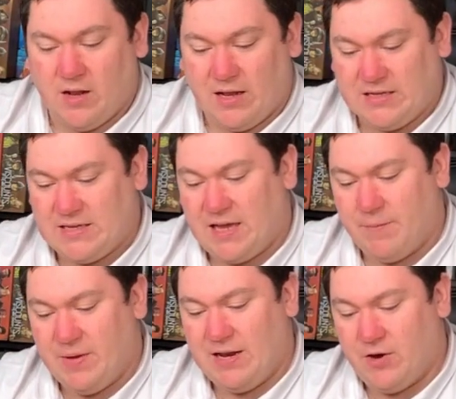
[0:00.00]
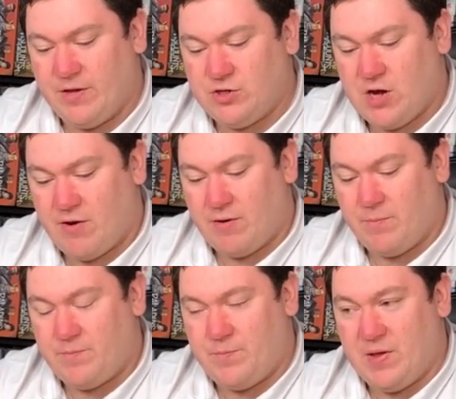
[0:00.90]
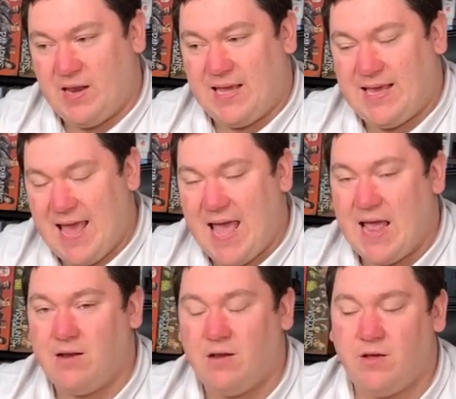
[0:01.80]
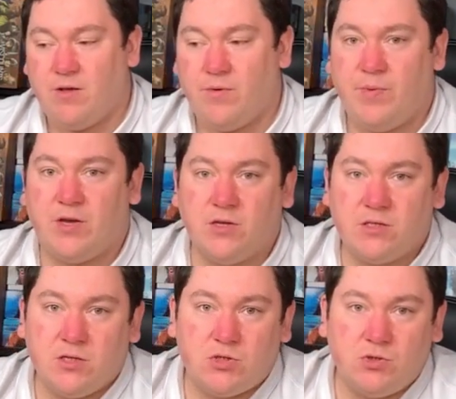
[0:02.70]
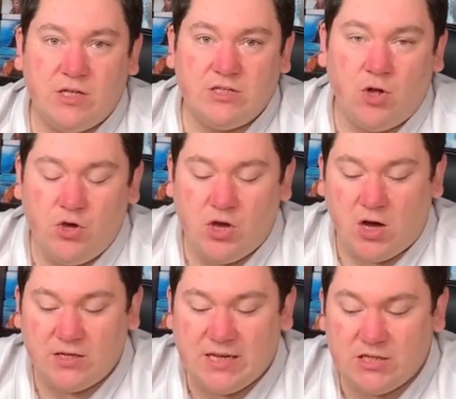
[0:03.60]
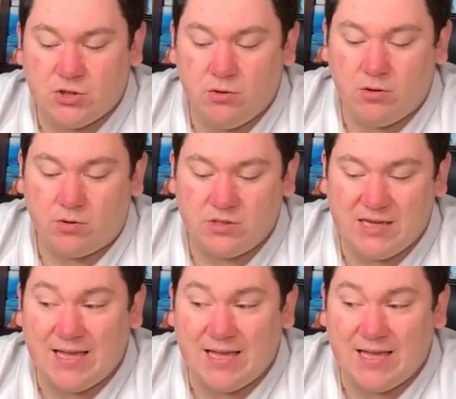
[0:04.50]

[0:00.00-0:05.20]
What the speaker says: like I say, it can be a little bit jarring. But again, because it takes too long to get